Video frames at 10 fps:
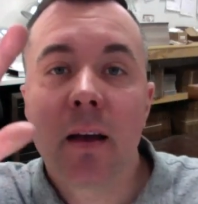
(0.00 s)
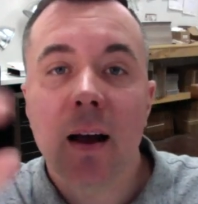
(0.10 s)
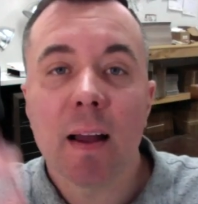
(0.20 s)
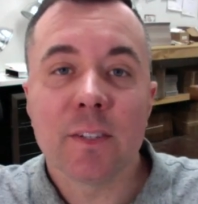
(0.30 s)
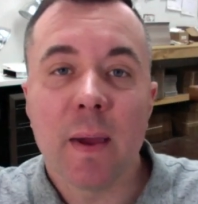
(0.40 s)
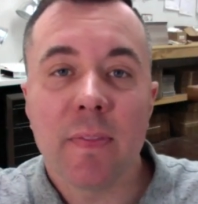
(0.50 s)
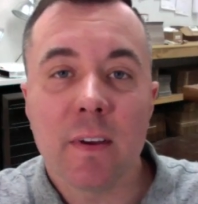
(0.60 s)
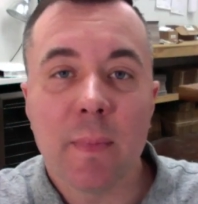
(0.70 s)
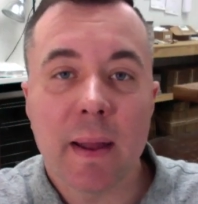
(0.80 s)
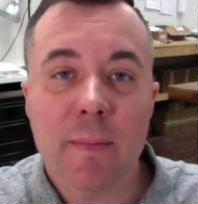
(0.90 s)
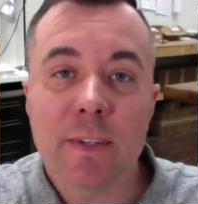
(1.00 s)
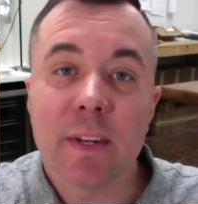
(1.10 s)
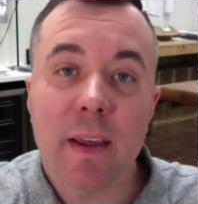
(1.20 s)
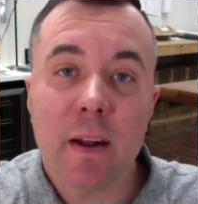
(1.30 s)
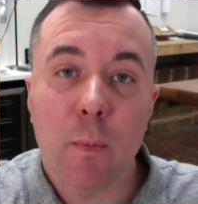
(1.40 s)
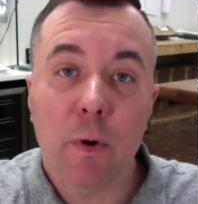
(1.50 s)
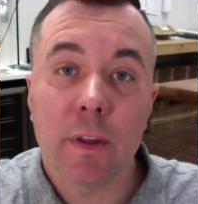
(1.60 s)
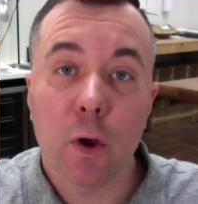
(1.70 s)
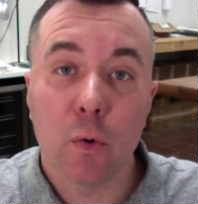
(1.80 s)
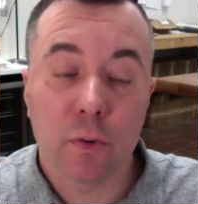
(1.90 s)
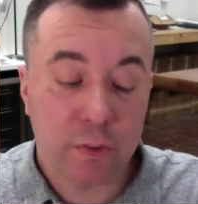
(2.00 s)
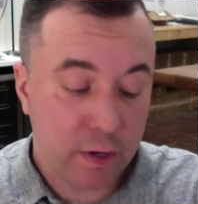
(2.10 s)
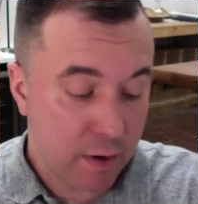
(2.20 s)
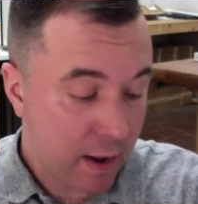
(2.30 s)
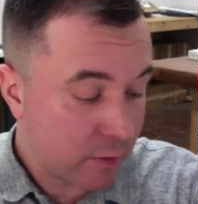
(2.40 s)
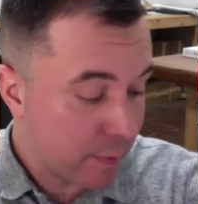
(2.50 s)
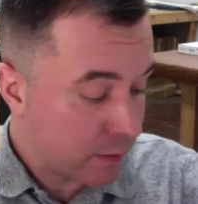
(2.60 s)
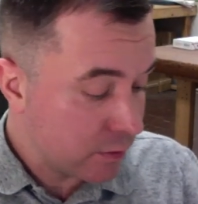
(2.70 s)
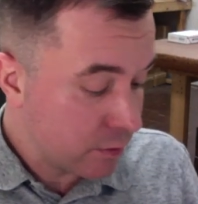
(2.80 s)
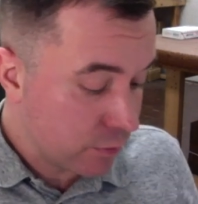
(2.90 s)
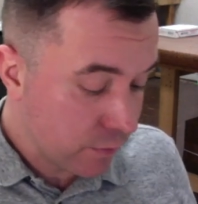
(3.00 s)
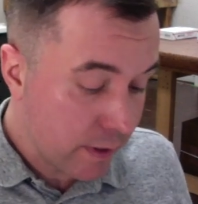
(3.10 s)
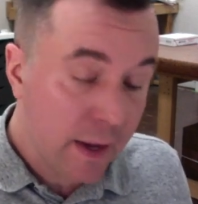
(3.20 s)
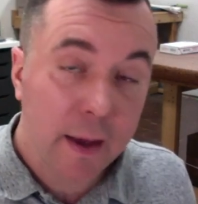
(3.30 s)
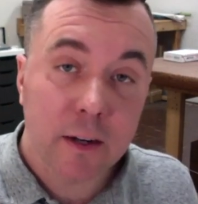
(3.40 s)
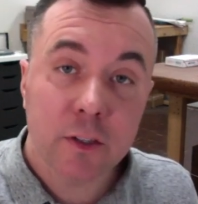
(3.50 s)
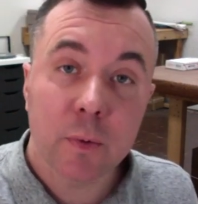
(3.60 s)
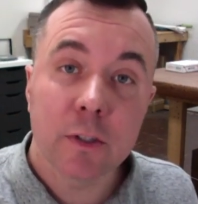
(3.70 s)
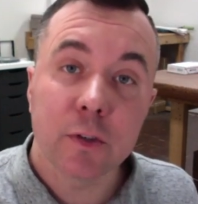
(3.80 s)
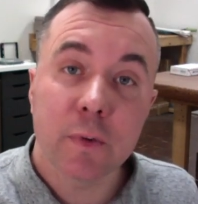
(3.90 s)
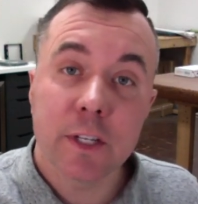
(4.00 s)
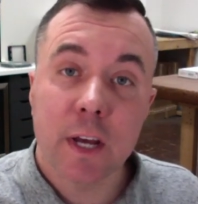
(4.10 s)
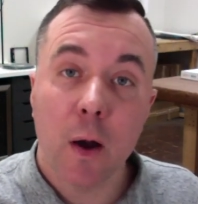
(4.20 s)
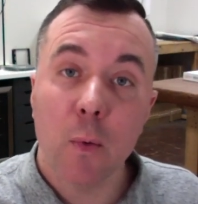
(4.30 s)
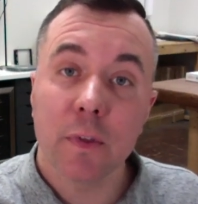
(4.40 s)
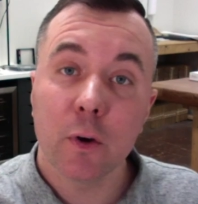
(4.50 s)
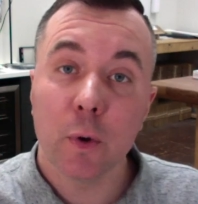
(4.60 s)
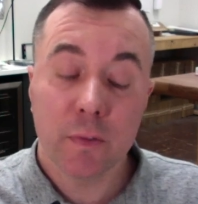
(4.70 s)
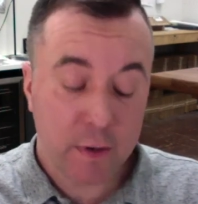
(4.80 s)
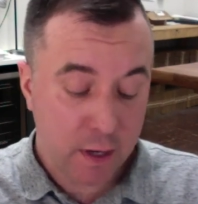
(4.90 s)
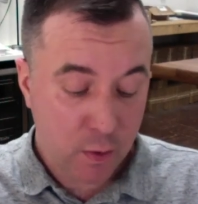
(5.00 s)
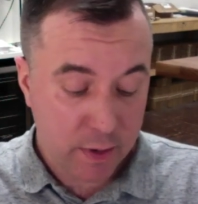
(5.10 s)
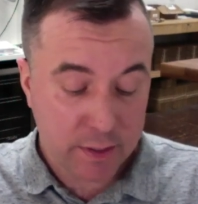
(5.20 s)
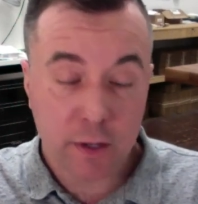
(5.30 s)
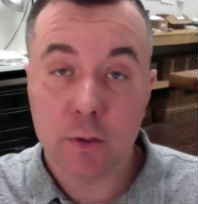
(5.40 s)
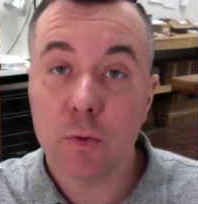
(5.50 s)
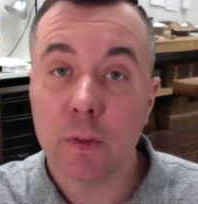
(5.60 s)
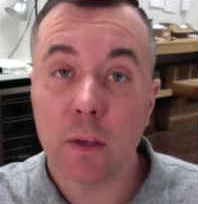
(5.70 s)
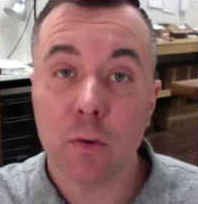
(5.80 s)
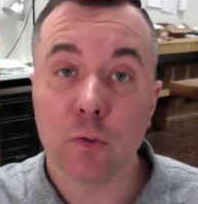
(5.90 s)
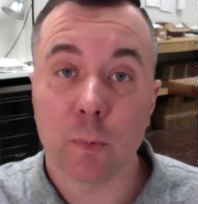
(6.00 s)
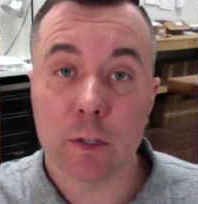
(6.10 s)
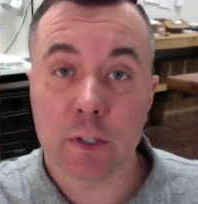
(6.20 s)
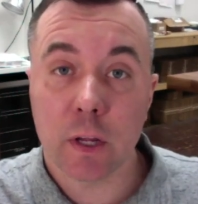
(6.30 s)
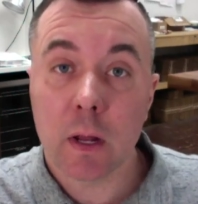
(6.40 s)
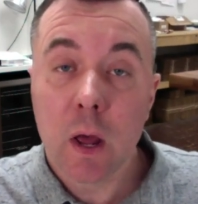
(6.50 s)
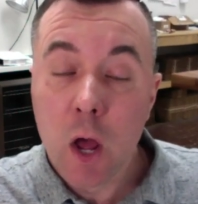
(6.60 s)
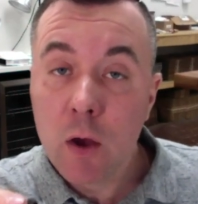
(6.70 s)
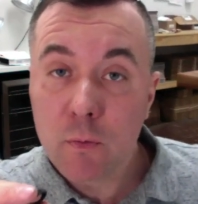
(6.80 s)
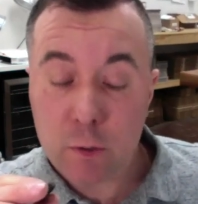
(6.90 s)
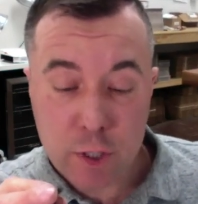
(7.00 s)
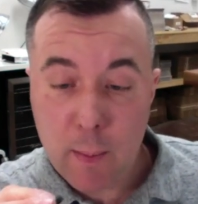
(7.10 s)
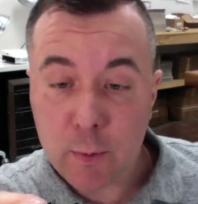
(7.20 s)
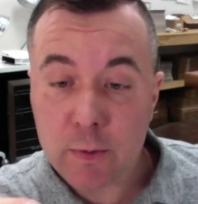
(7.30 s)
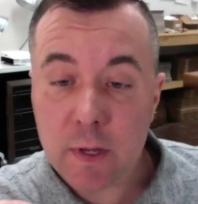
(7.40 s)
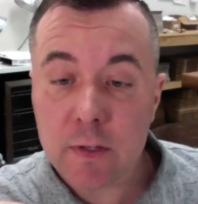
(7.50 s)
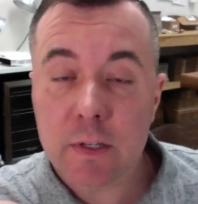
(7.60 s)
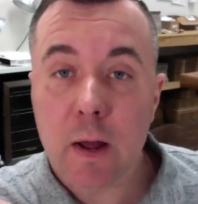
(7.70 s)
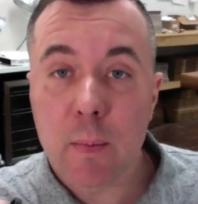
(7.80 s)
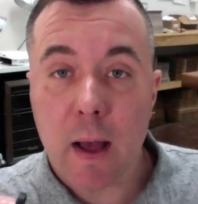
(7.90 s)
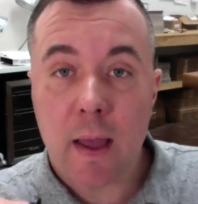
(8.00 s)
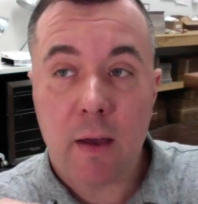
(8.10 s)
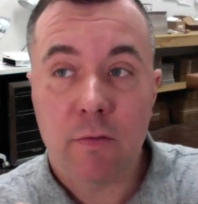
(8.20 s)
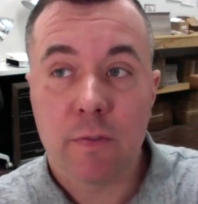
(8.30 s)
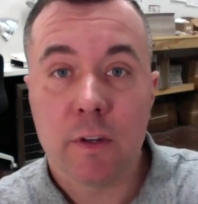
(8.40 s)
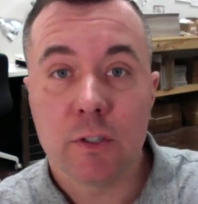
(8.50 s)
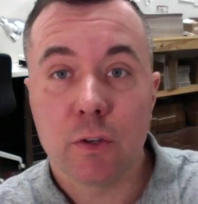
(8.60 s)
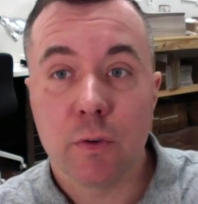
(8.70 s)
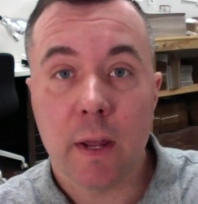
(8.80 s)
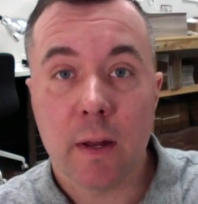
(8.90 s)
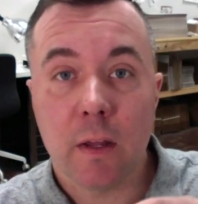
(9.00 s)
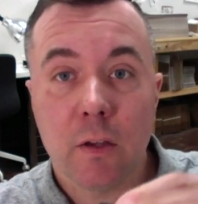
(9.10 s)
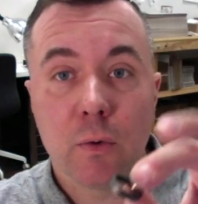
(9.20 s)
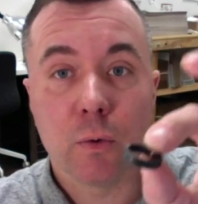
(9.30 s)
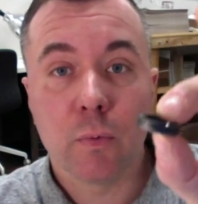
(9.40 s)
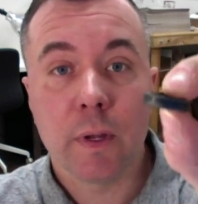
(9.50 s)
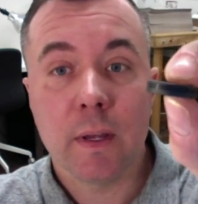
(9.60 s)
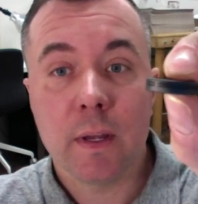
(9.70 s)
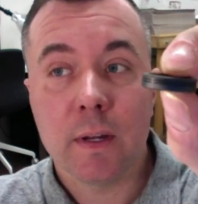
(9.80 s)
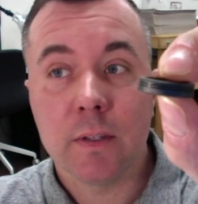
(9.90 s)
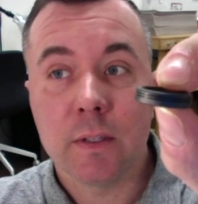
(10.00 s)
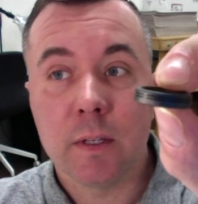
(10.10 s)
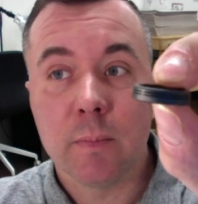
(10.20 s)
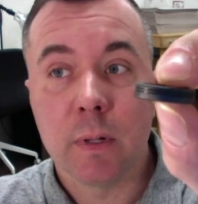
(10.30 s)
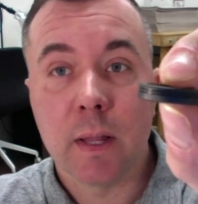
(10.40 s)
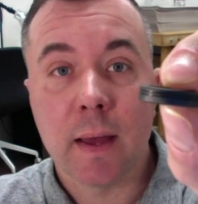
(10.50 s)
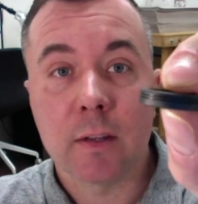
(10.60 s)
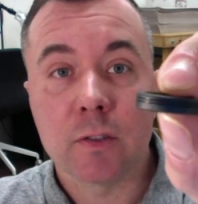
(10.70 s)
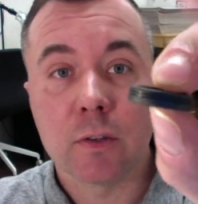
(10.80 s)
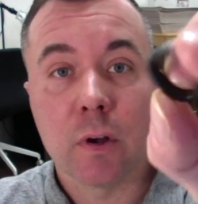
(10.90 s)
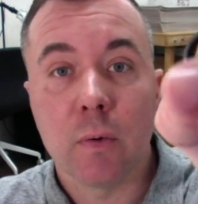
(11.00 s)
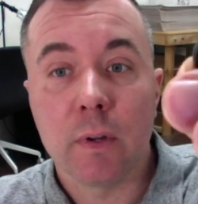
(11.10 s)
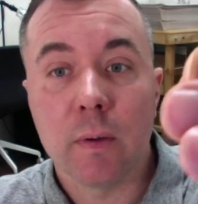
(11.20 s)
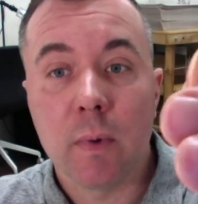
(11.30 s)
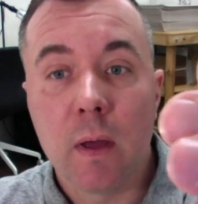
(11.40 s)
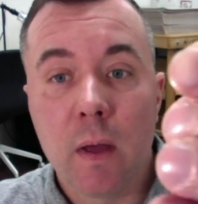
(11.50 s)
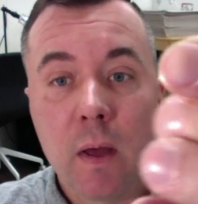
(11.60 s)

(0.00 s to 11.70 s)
Hi, Samantha. My name is Nate. I'm one of the owners here at Spexton Jewelry, and I just wanted to reach out with a quick video and tell you thank you so much again for shopping with us. Um, I have finished creating your ring. It is the black zirconium